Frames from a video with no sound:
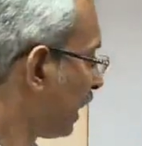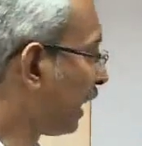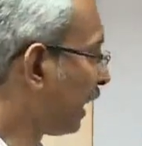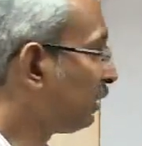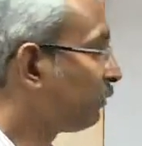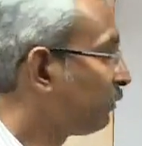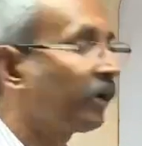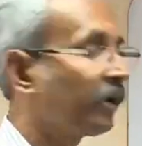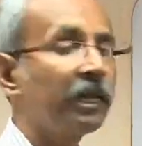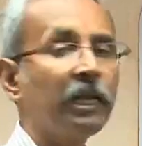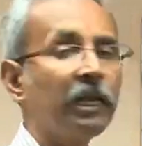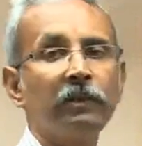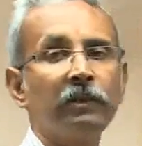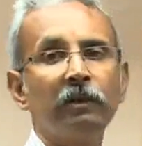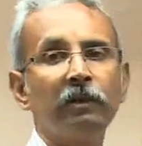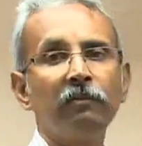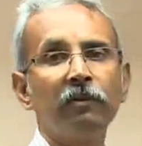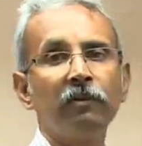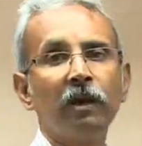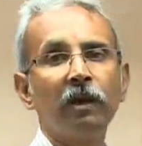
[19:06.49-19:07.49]
And finally
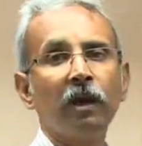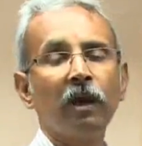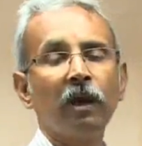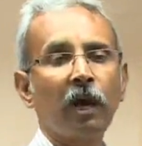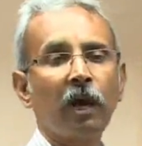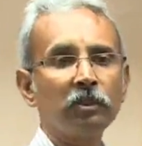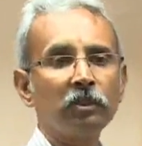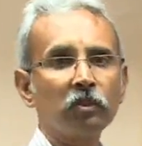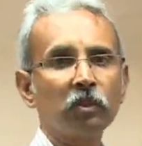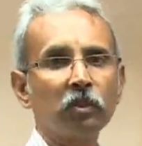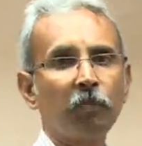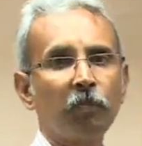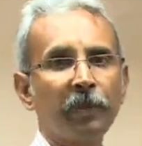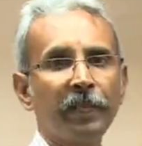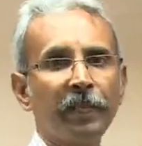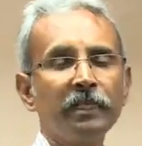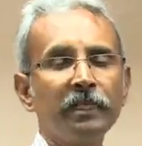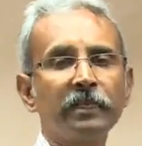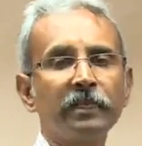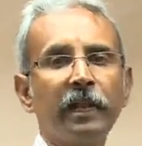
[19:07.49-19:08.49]
you have
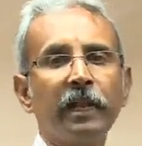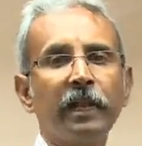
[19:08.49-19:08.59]
isoplanes,